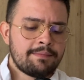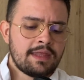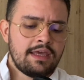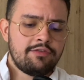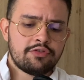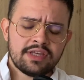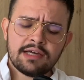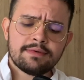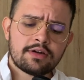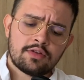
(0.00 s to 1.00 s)
if you think
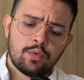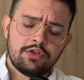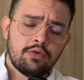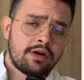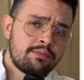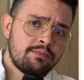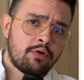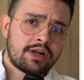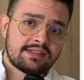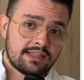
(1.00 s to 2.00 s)
about it, when you are
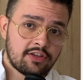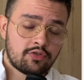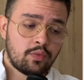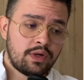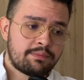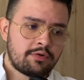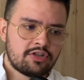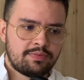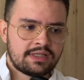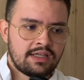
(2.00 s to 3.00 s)
on a sales call with a
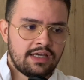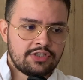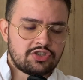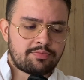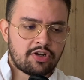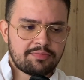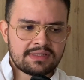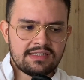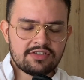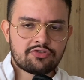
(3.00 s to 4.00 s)
prospect, your prospect
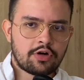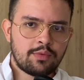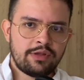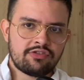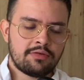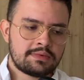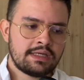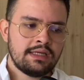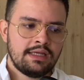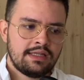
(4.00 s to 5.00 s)
is struggling with
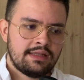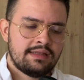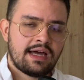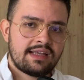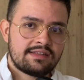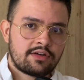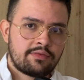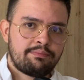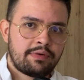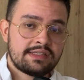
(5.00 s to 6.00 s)
something, that is their
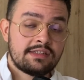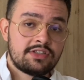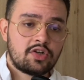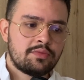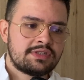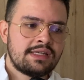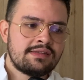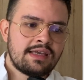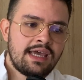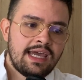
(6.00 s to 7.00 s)
present circumstance,
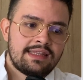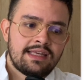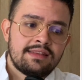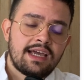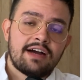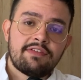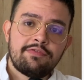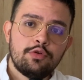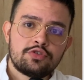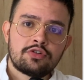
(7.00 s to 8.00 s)
and then they have a
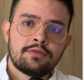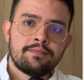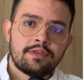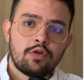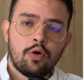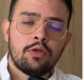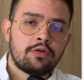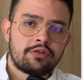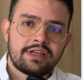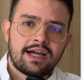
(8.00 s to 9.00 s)
future goal
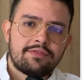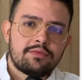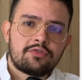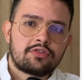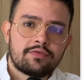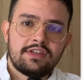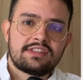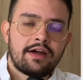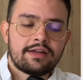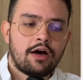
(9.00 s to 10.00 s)
or they have some sort of
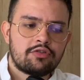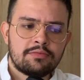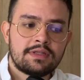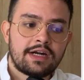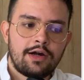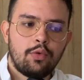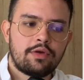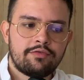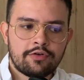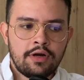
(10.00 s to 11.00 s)
desired outcome that they are
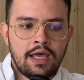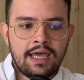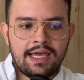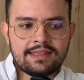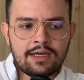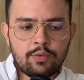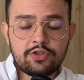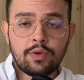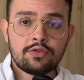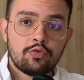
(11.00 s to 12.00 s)
looking for, and then what
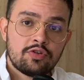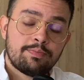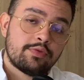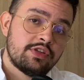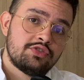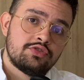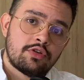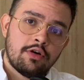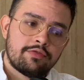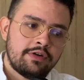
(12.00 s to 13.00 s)
you want to do is position your
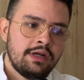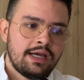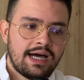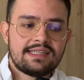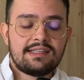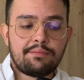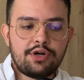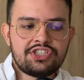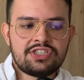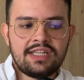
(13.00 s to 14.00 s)
offer as the
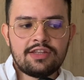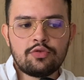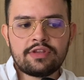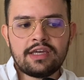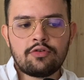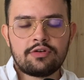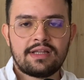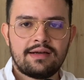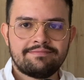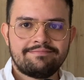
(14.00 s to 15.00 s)
bridge they need to take or
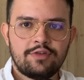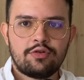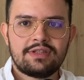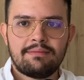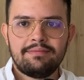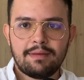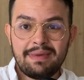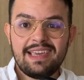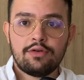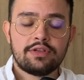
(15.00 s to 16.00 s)
the
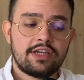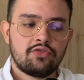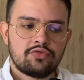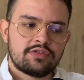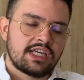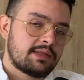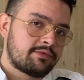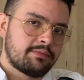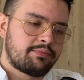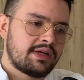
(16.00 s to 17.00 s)
vehicle that is going to take them
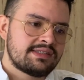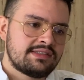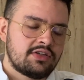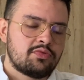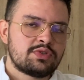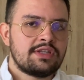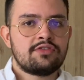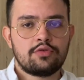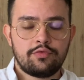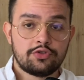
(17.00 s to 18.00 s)
from present circumstance
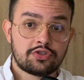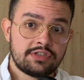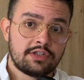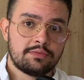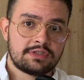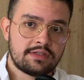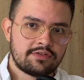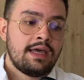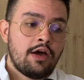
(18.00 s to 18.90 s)
to future circumstance.